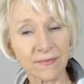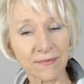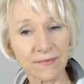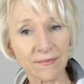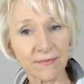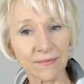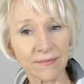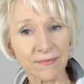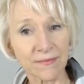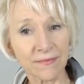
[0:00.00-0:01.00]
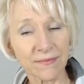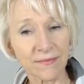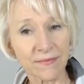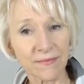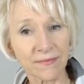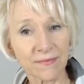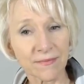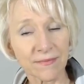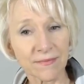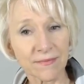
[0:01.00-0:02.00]

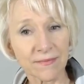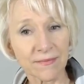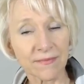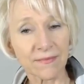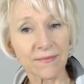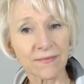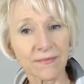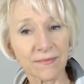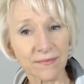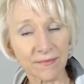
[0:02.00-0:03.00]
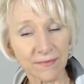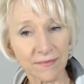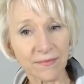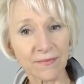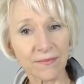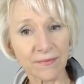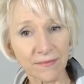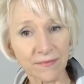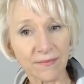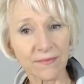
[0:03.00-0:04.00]
The person shown says nothing.